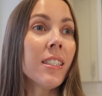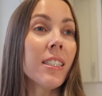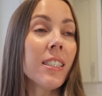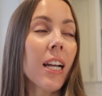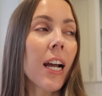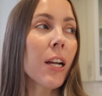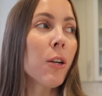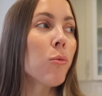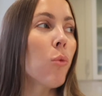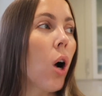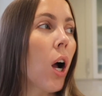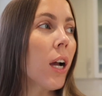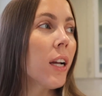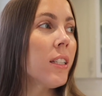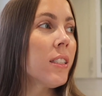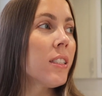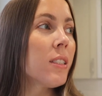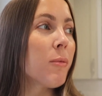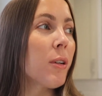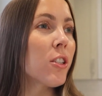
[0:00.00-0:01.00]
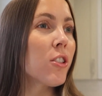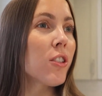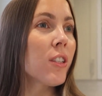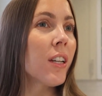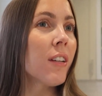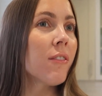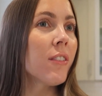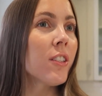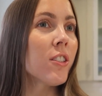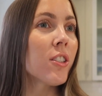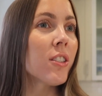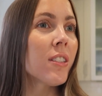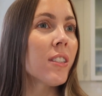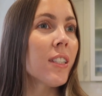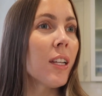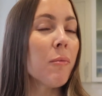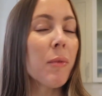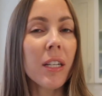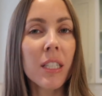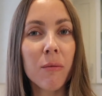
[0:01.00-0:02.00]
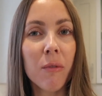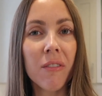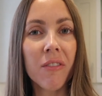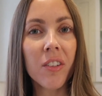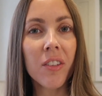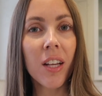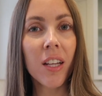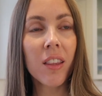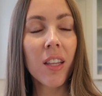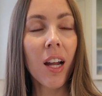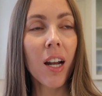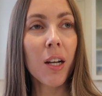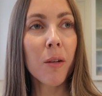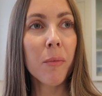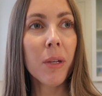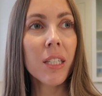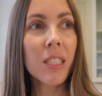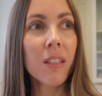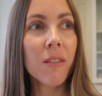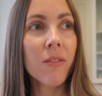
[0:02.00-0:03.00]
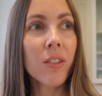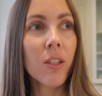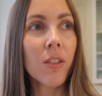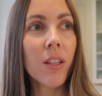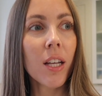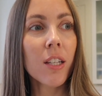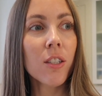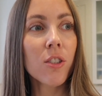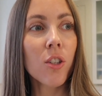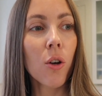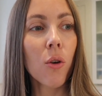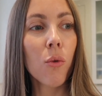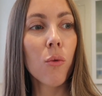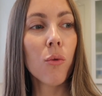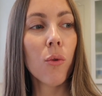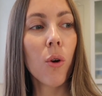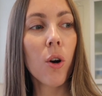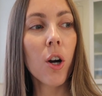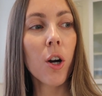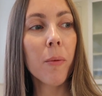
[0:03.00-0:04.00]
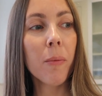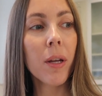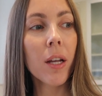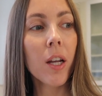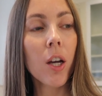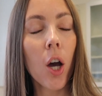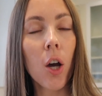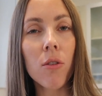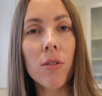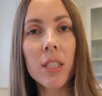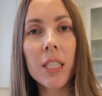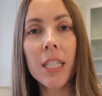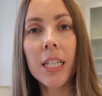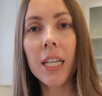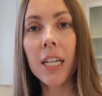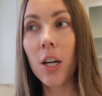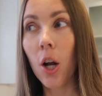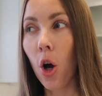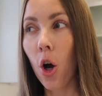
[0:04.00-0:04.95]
design wise, especially if it just, it makes me feel like that, and it makes it feel like so warm and cozy and